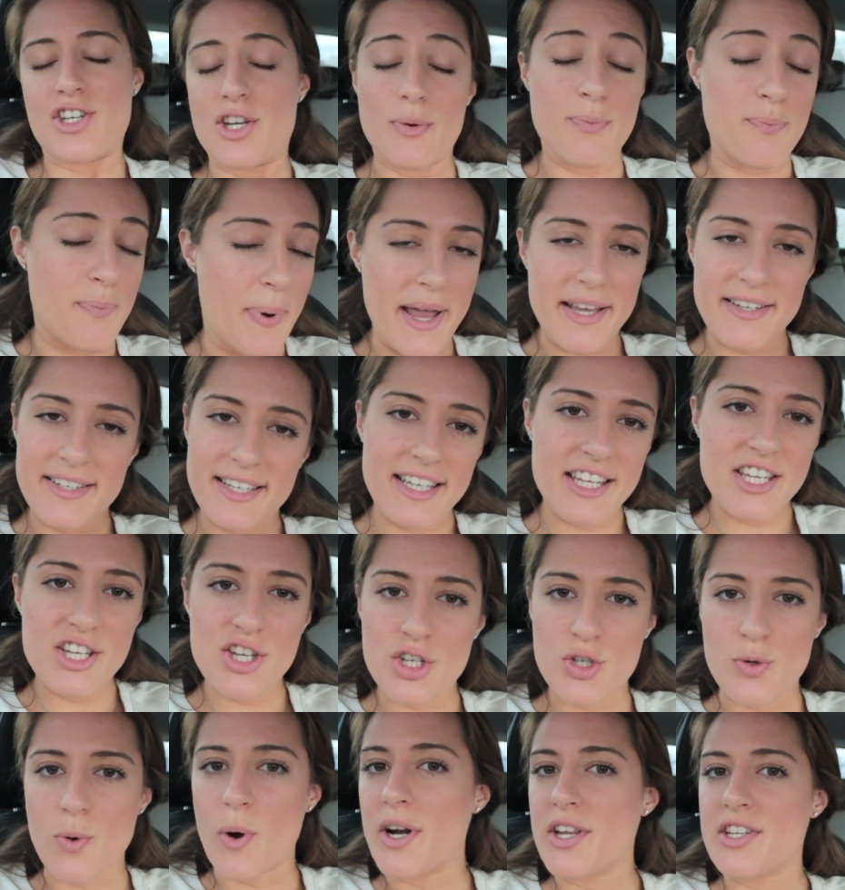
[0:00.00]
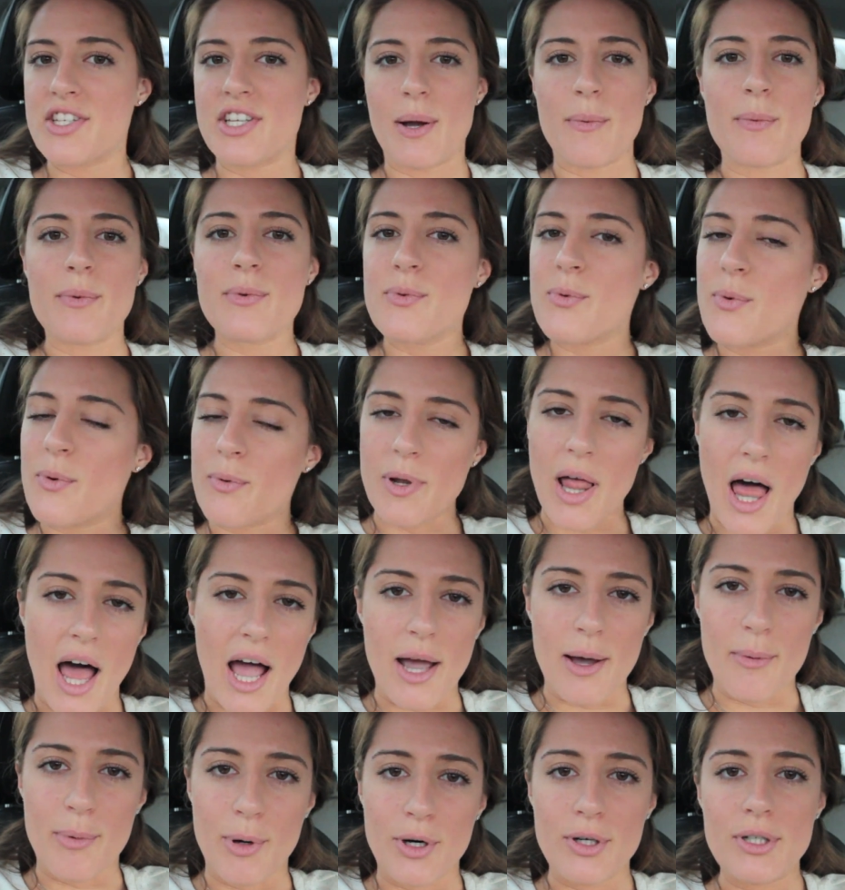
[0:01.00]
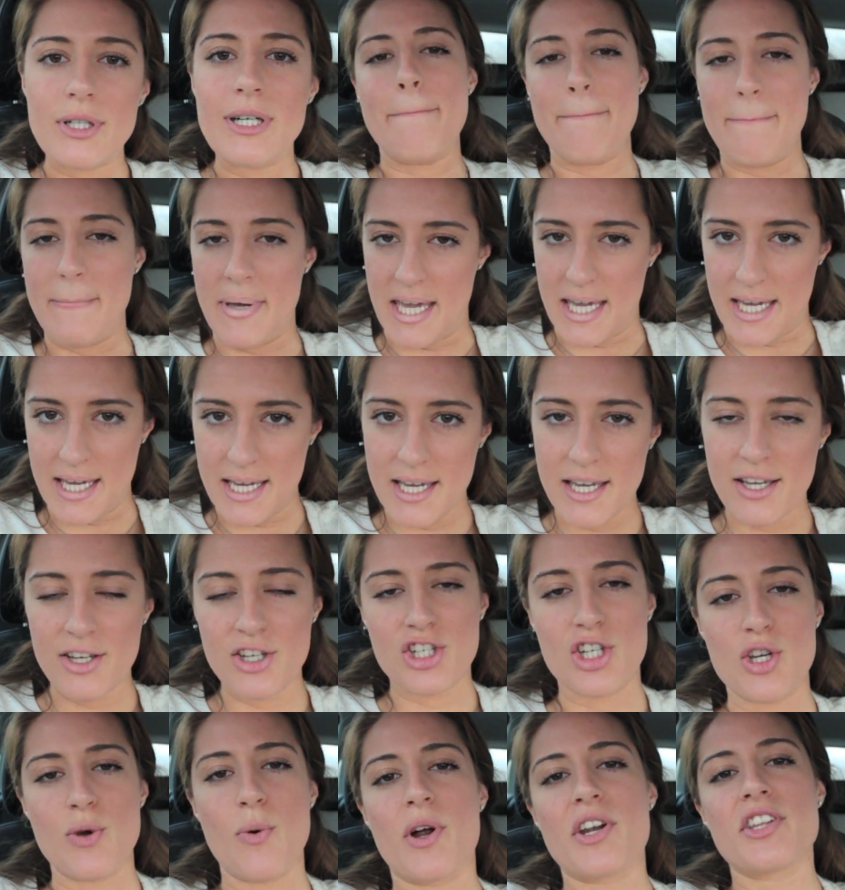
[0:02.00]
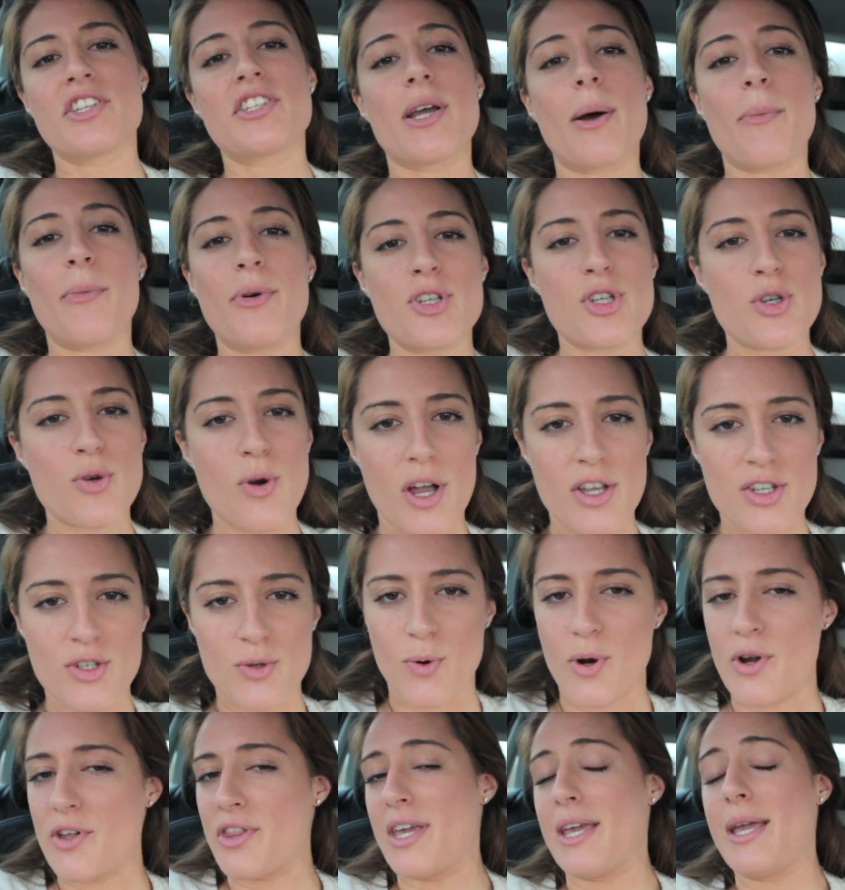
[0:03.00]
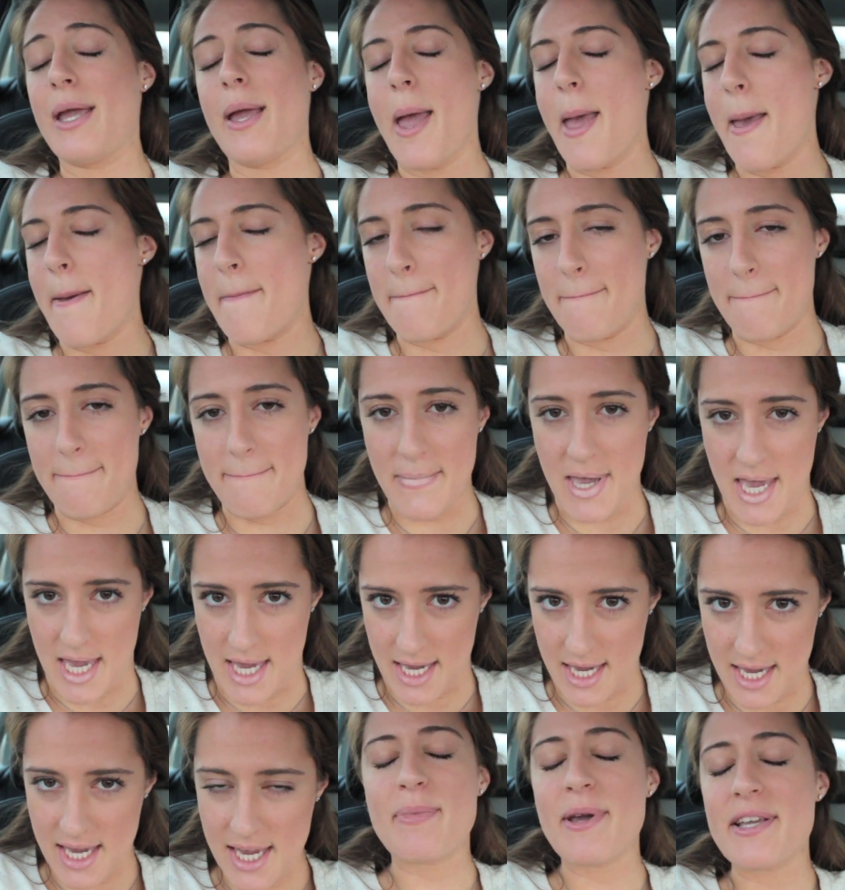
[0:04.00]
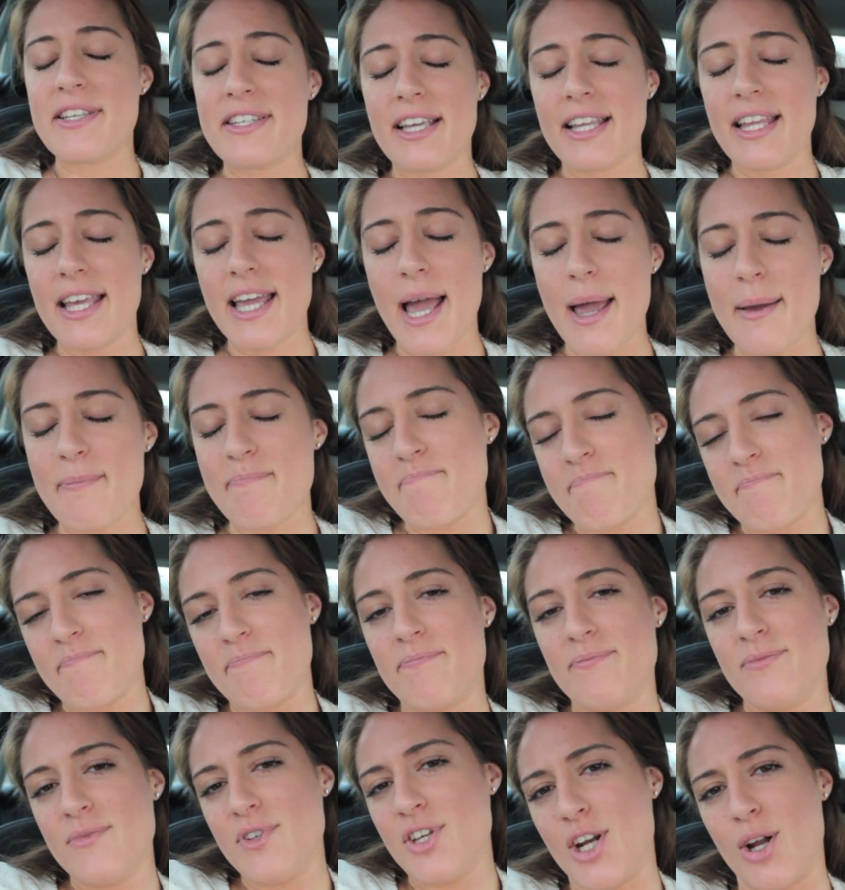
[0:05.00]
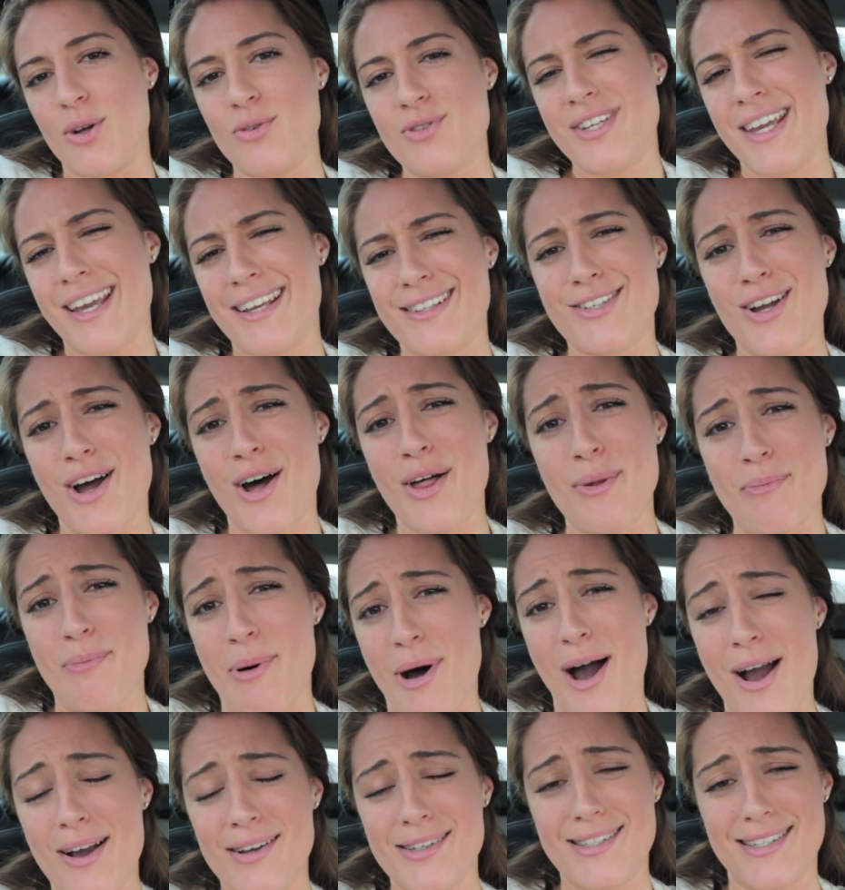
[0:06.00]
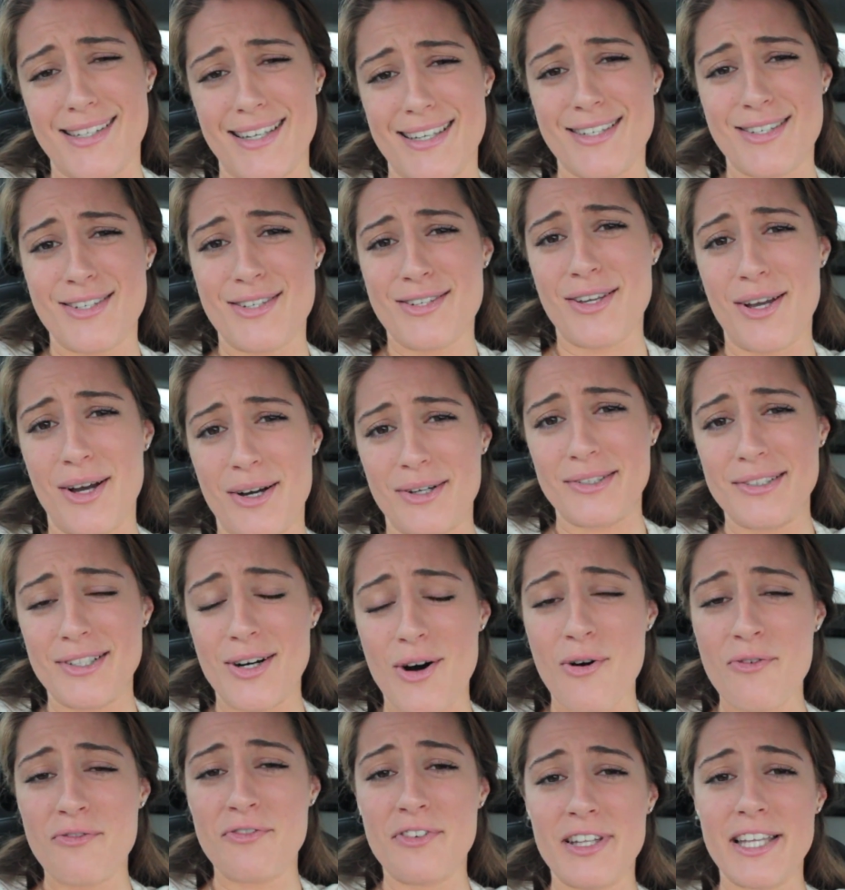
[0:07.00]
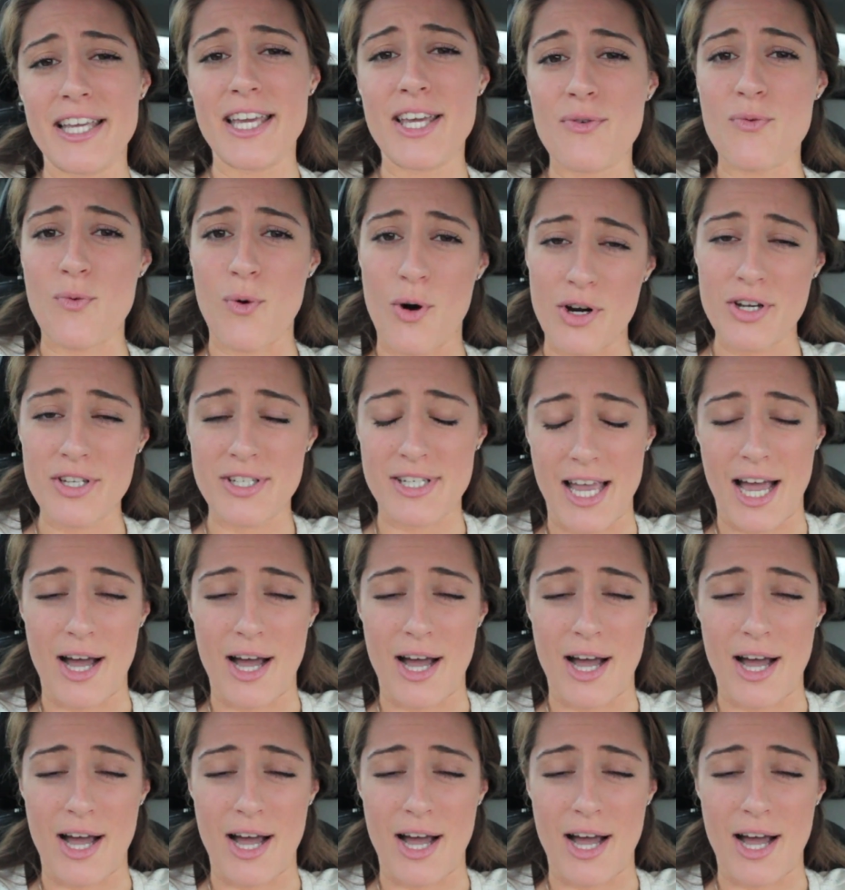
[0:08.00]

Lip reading: She basically just wanted someone reliable, me. She wanted someone trustworthy, me. Basically, I, you know, ticked all the boxes, so hopefully it works